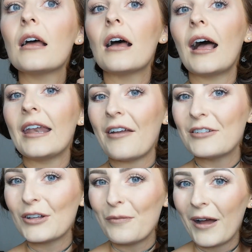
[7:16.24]
and now it's
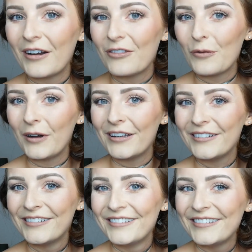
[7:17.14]
all part of the one.
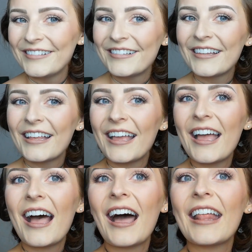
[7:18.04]

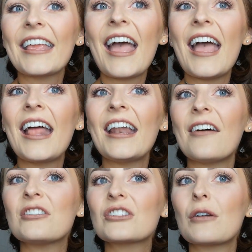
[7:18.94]
And again, I'm
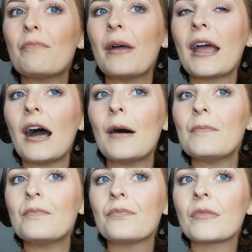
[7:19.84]
just gonna pick it up
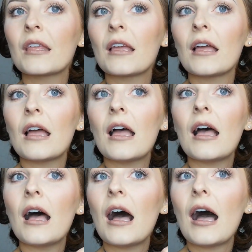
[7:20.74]

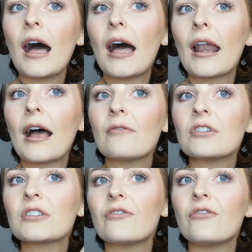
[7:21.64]
and I'm
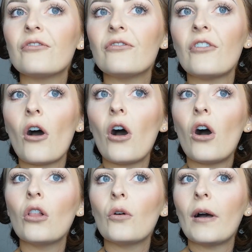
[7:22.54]
just
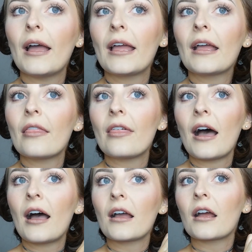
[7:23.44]
following
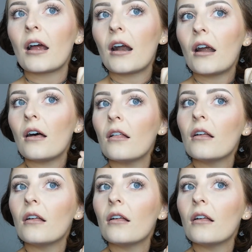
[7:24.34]
that curl